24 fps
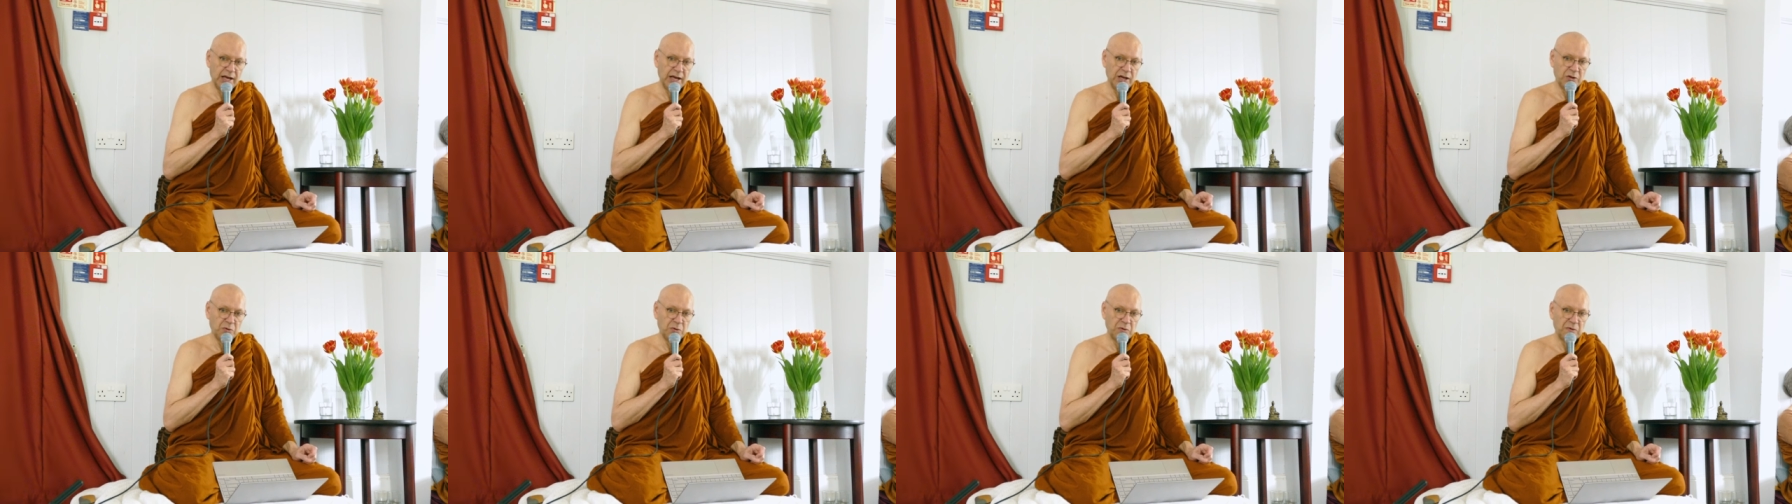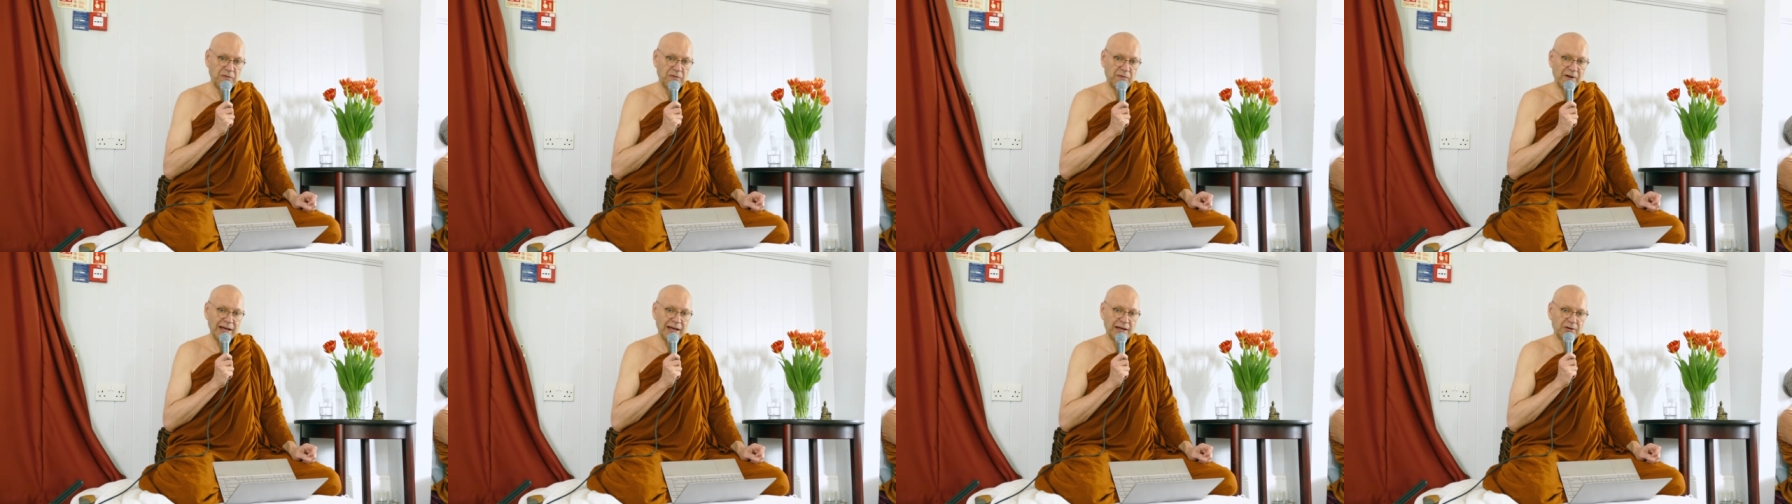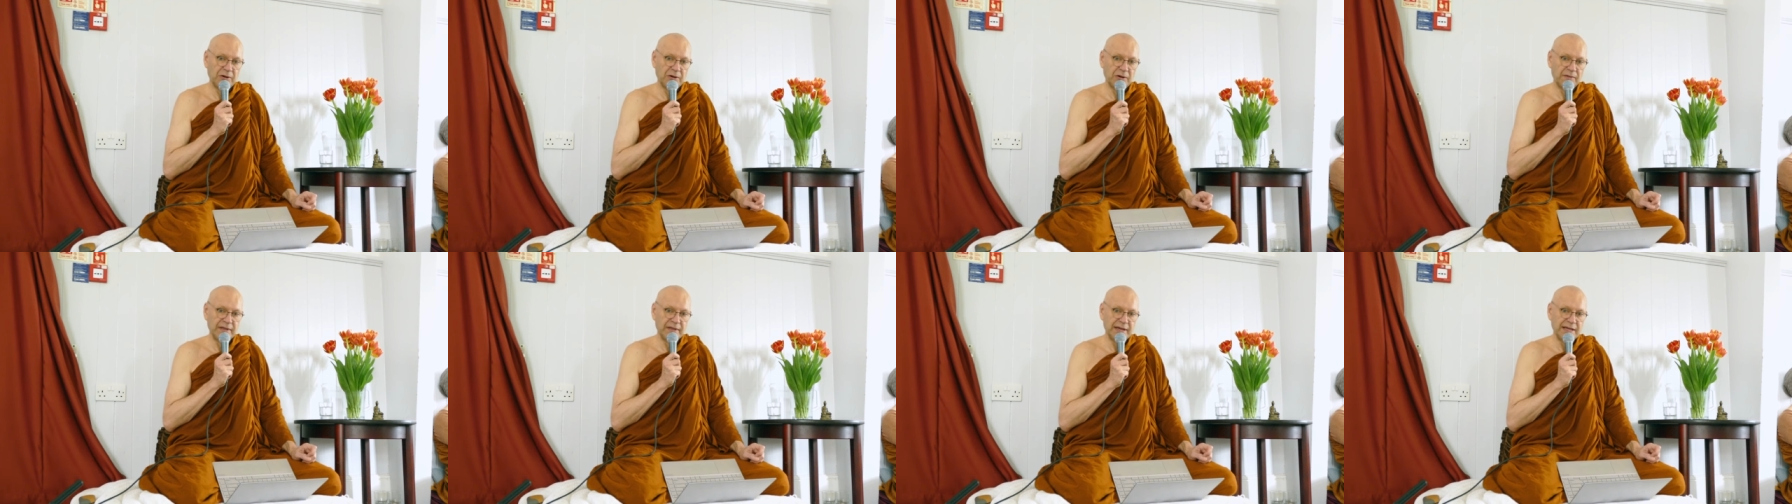you
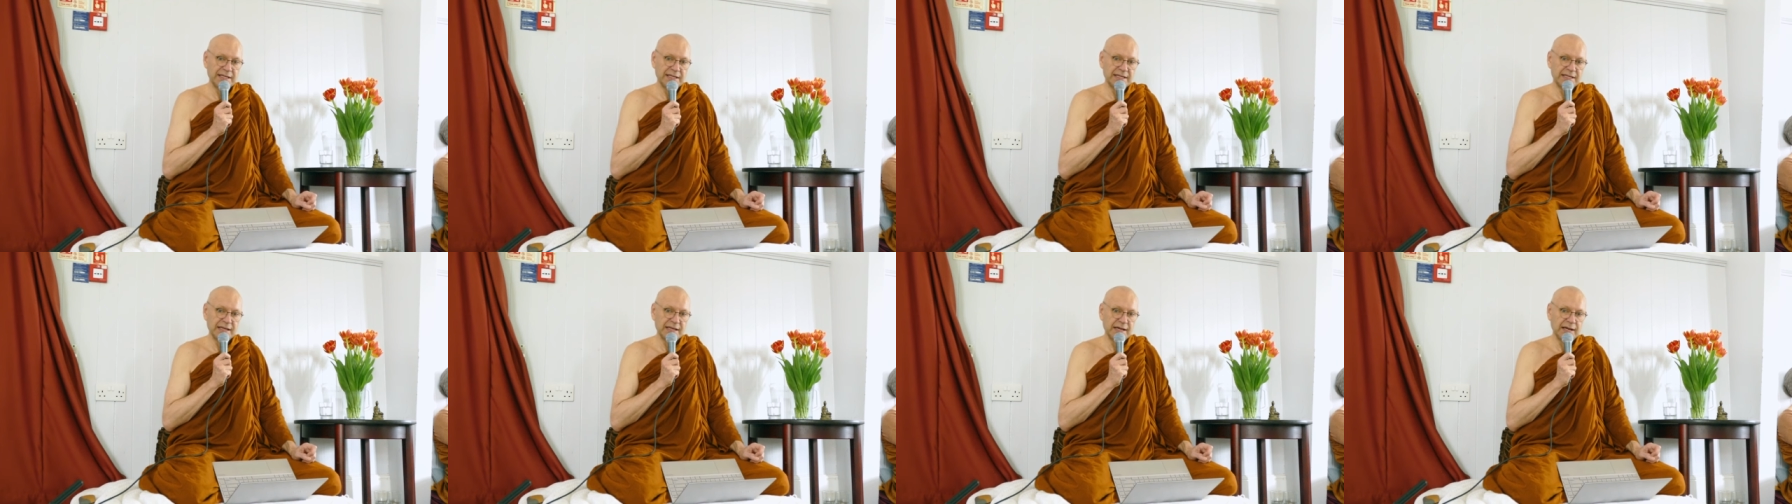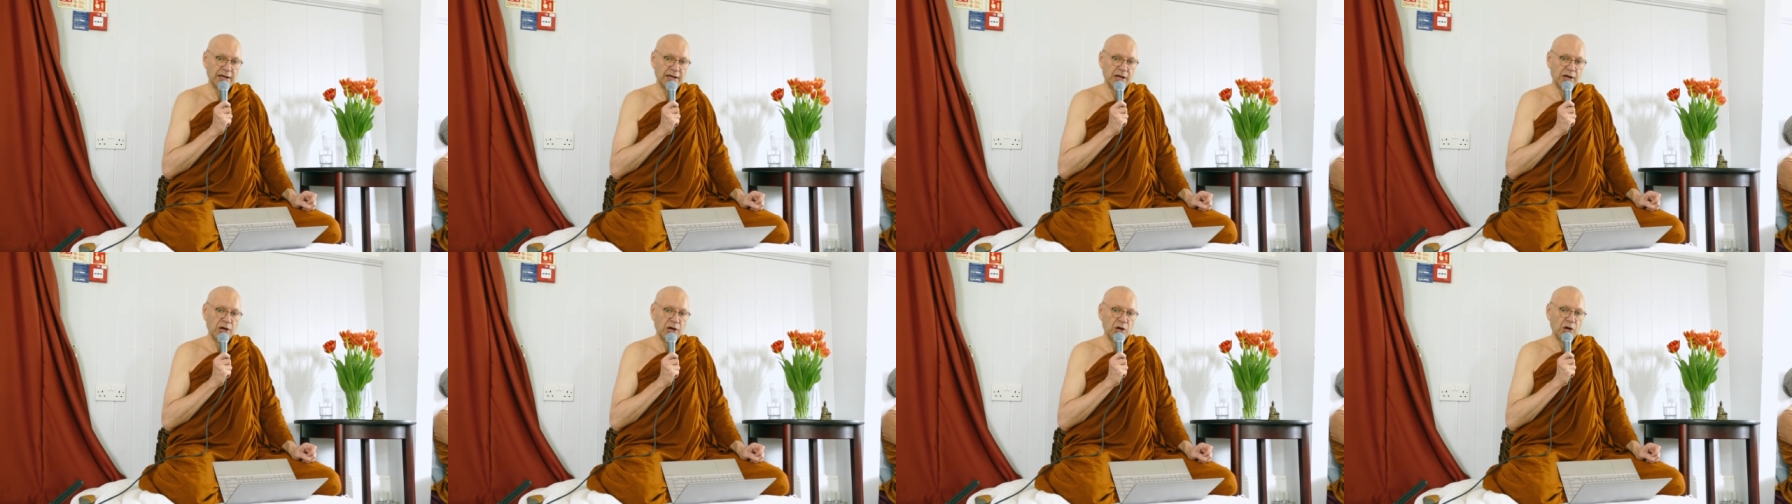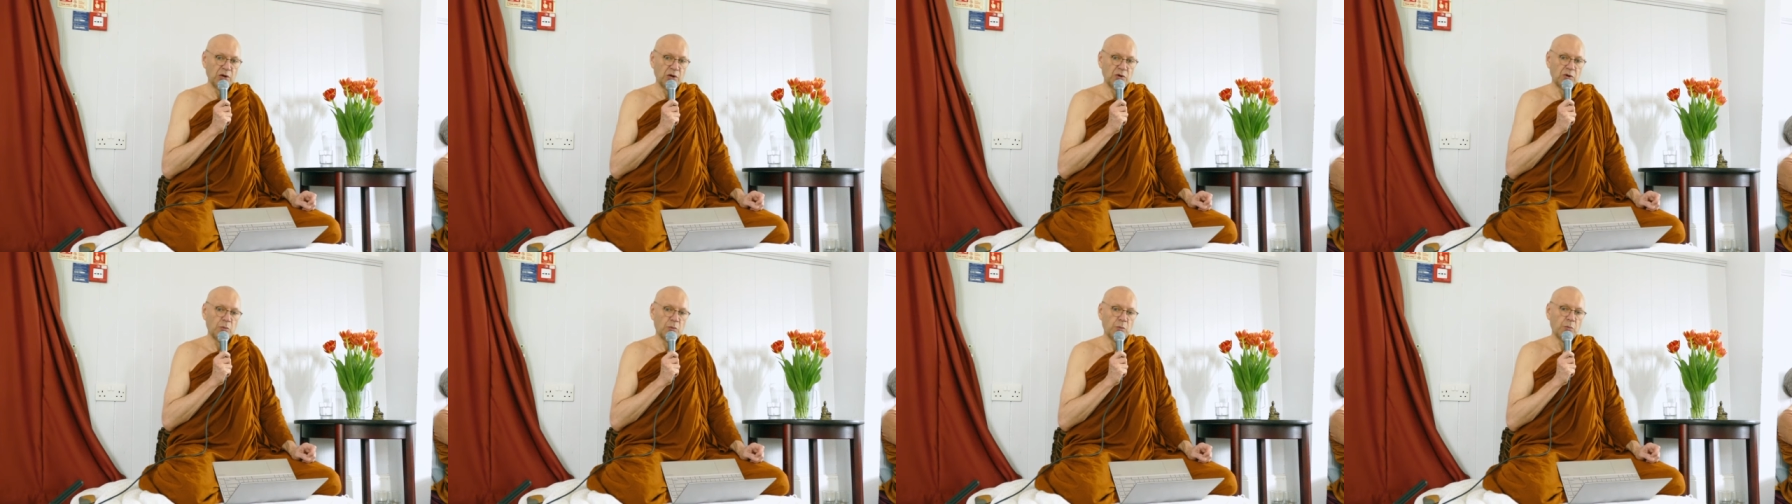reflect on this, uh,
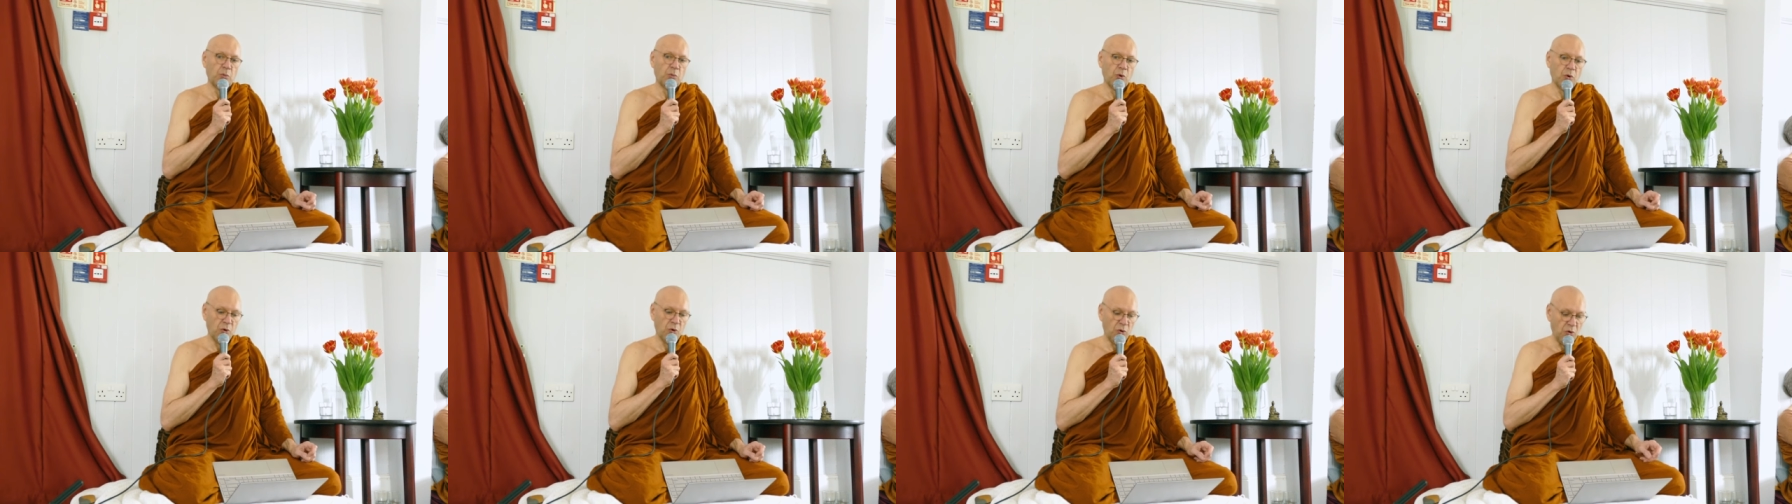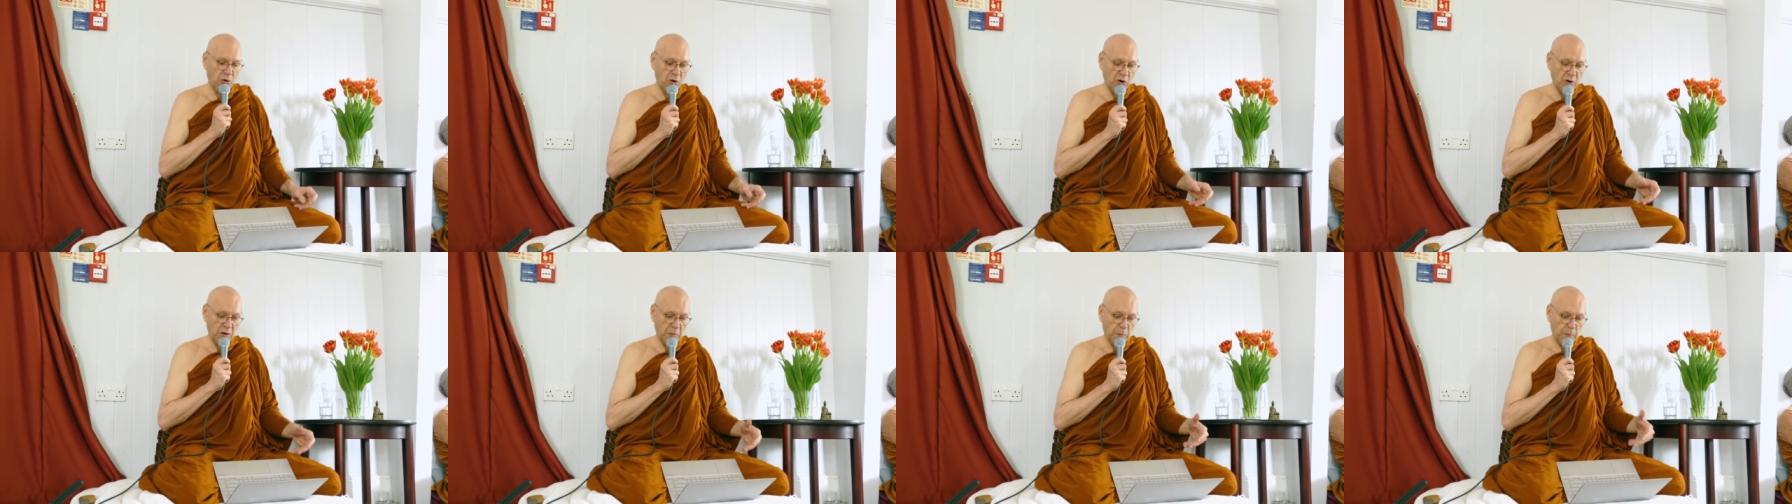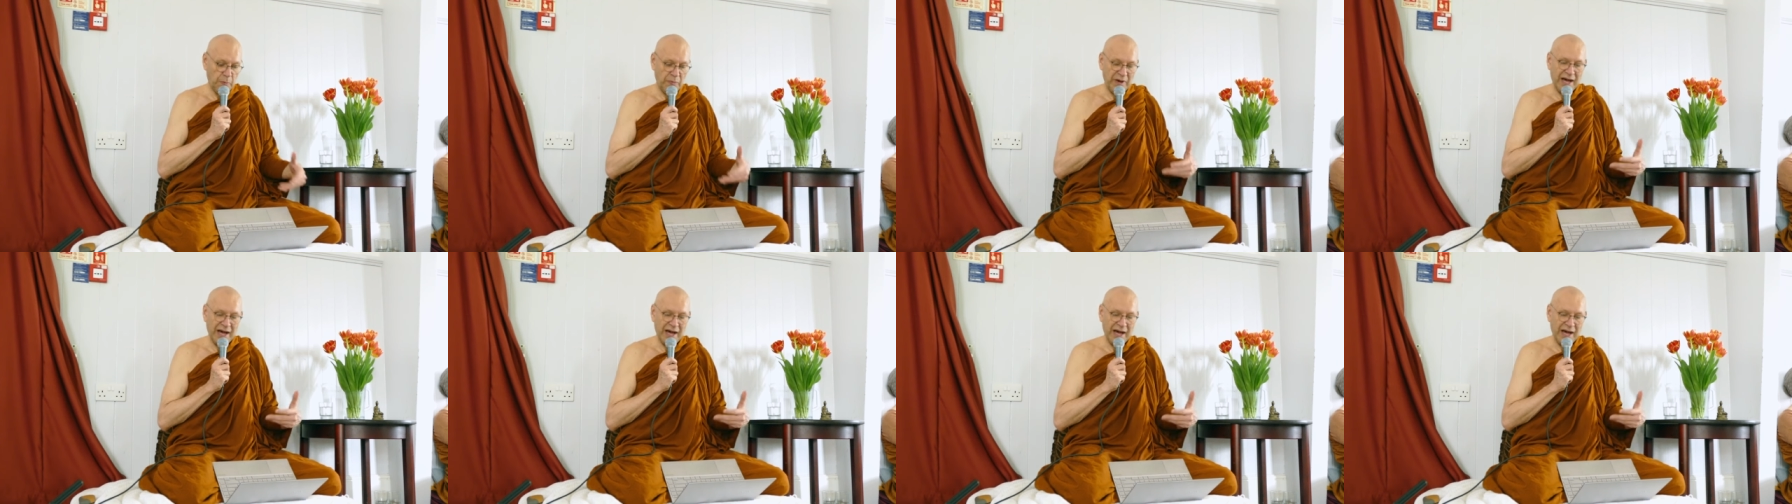the more